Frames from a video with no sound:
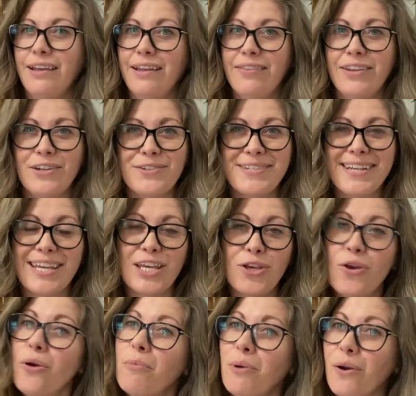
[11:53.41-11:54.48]
there's
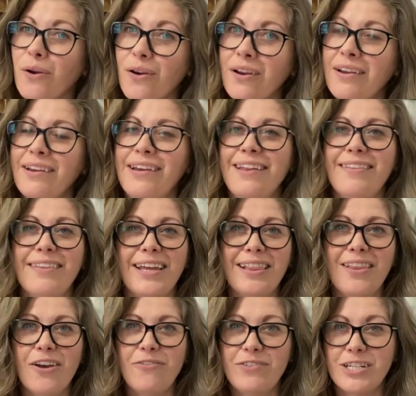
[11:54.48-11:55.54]
humor, they
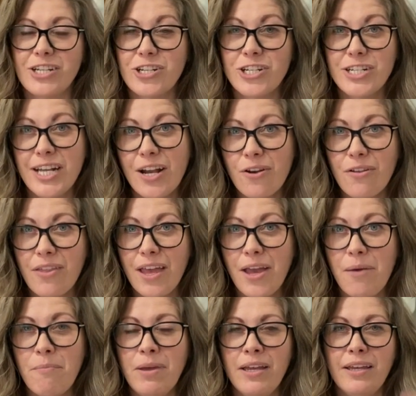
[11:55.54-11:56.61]
love to share
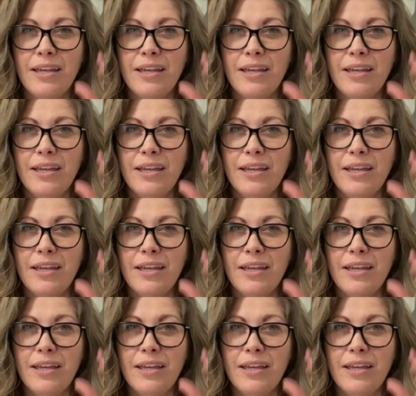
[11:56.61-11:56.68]
them.